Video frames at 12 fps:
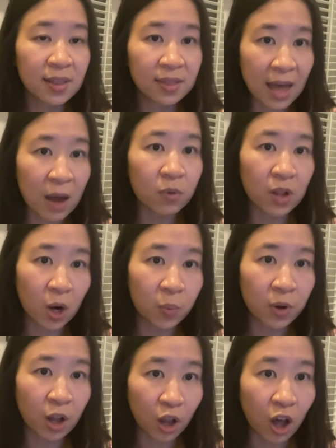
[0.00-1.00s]
that will help
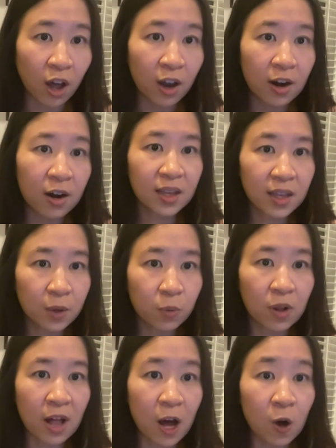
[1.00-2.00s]
a lot. It
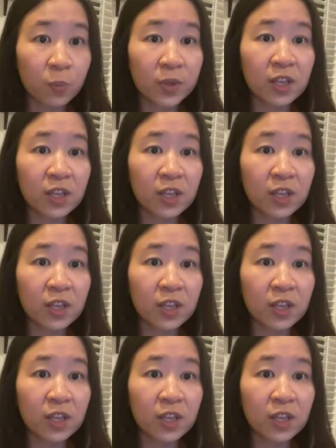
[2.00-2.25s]
will help